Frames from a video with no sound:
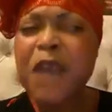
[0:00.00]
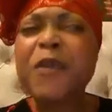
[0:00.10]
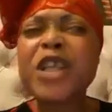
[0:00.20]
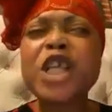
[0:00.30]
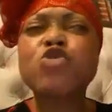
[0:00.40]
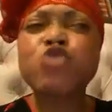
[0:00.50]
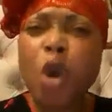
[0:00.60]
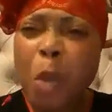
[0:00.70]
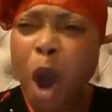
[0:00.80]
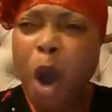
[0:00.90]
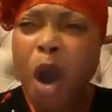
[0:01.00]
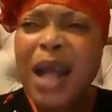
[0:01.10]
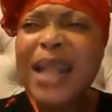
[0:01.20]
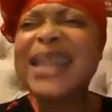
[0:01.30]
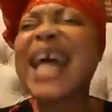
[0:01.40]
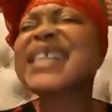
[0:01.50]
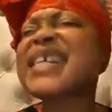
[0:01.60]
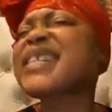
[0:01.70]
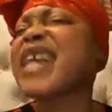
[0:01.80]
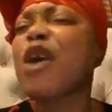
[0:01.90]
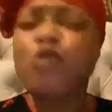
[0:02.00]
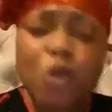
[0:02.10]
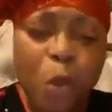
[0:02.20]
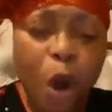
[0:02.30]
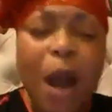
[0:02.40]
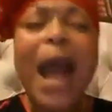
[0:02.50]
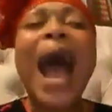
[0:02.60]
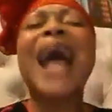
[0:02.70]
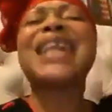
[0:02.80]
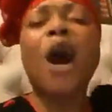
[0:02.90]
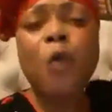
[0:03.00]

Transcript: If it is rumor, let it stay rumor. I